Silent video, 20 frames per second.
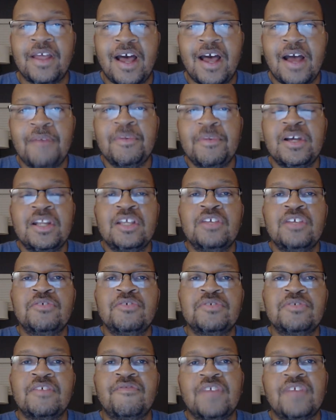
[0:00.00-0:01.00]
I'm going to
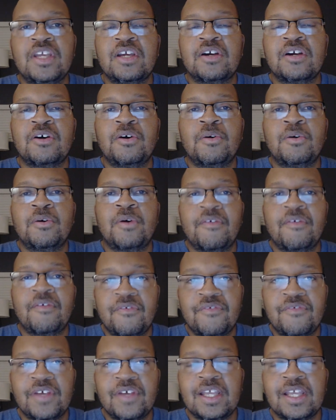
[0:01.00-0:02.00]
use the vehicle of
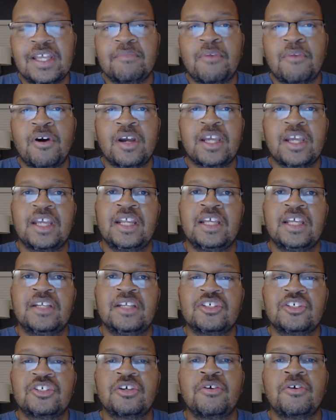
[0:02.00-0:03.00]
affiliate marketing
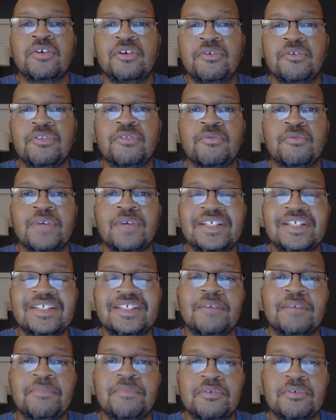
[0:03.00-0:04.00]
to show you 3
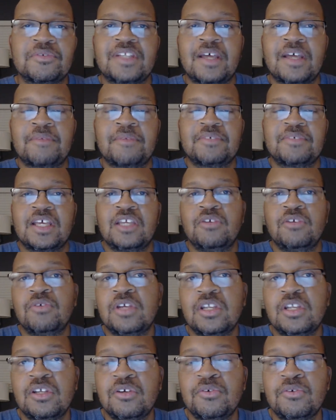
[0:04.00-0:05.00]
simple steps that you
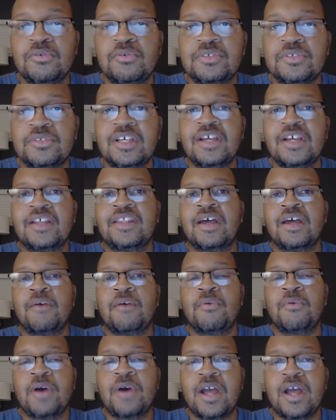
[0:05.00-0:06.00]
can use that
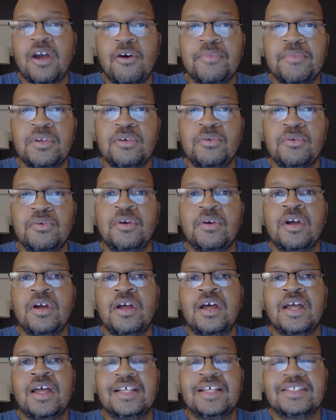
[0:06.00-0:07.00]
will help you
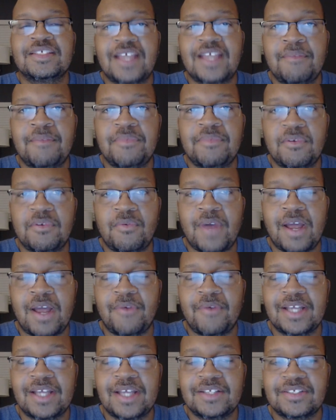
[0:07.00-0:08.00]
escape the rat
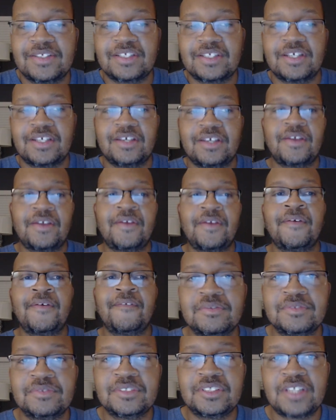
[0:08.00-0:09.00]
race.
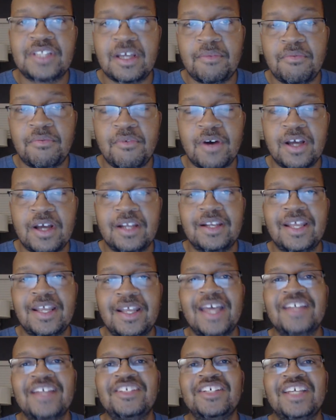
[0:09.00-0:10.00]
Step 1,
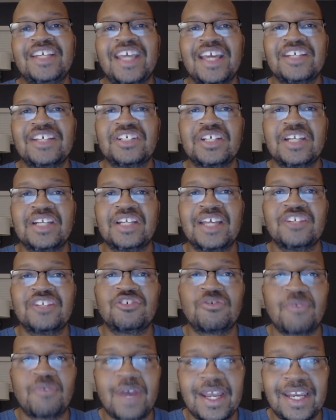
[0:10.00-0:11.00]
education and
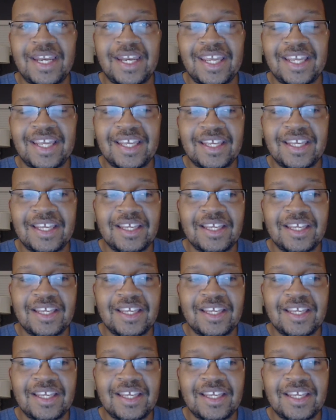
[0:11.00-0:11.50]
training.